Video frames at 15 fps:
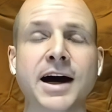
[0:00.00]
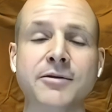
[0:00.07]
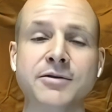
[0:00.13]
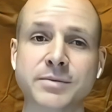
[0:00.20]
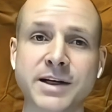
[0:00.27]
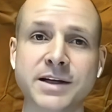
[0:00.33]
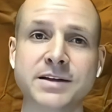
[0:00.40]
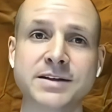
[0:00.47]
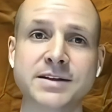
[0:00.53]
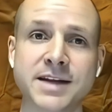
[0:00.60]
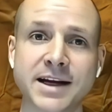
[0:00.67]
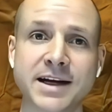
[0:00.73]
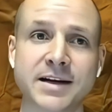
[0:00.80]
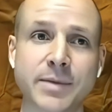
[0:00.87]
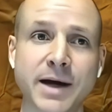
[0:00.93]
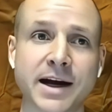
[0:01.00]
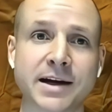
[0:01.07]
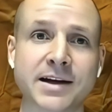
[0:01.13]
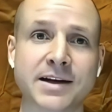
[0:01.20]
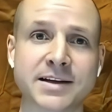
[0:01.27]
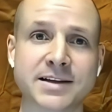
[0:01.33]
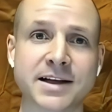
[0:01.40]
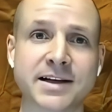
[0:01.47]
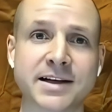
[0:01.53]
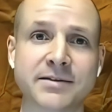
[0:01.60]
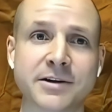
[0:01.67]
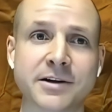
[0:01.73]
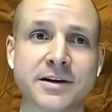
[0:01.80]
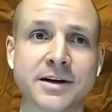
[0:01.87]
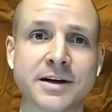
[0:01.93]
I was a bit taken aback because I'd
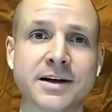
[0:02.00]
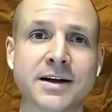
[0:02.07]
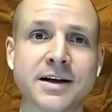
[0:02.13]
never